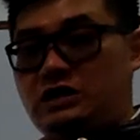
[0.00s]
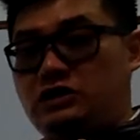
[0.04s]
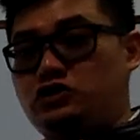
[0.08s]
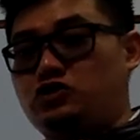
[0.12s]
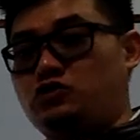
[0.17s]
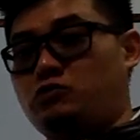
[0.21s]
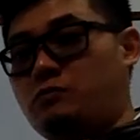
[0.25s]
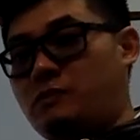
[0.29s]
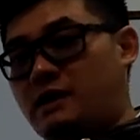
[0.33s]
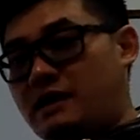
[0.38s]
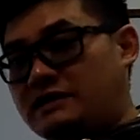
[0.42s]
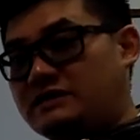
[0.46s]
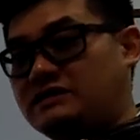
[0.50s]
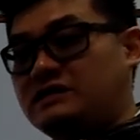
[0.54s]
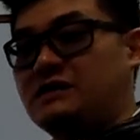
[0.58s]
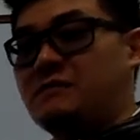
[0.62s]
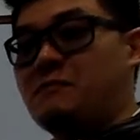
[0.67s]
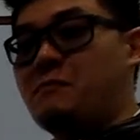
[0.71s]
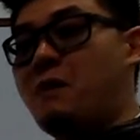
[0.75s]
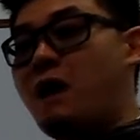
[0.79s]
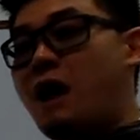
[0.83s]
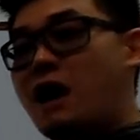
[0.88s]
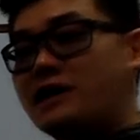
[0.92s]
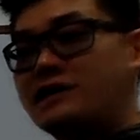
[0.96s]
in the
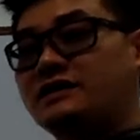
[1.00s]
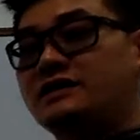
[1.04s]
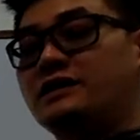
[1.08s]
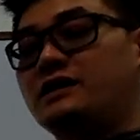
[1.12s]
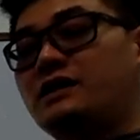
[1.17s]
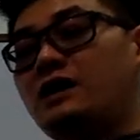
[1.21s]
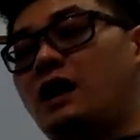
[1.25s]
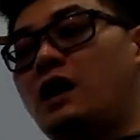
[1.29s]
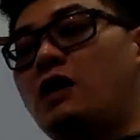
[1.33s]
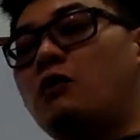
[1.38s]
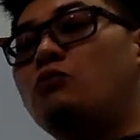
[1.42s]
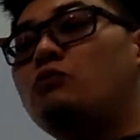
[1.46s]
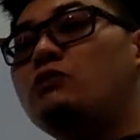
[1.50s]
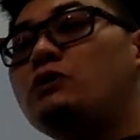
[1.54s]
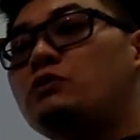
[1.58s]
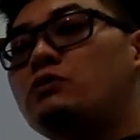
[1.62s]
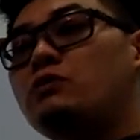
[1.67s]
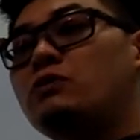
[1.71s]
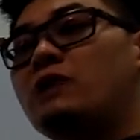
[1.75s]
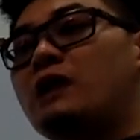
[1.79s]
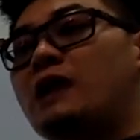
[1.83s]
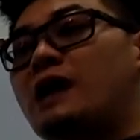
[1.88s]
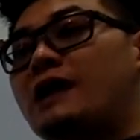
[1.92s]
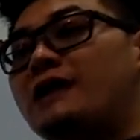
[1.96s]
domestic market, we
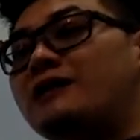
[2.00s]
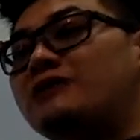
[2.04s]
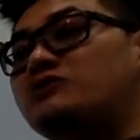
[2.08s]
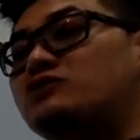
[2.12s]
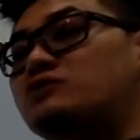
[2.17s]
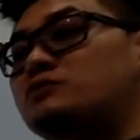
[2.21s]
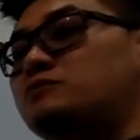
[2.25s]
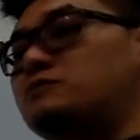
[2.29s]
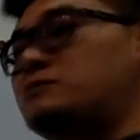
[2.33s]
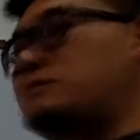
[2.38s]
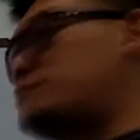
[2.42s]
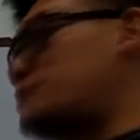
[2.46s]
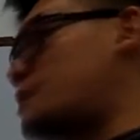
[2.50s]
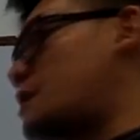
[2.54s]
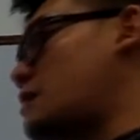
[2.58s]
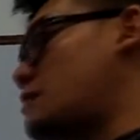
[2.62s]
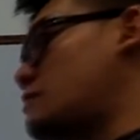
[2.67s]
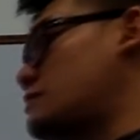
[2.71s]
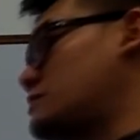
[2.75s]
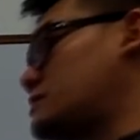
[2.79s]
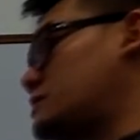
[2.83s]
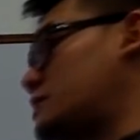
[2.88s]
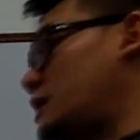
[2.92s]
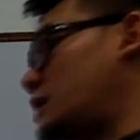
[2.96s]
would like to
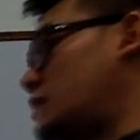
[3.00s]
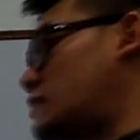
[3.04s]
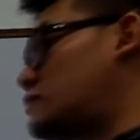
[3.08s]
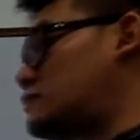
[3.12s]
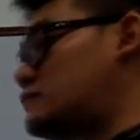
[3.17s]
propose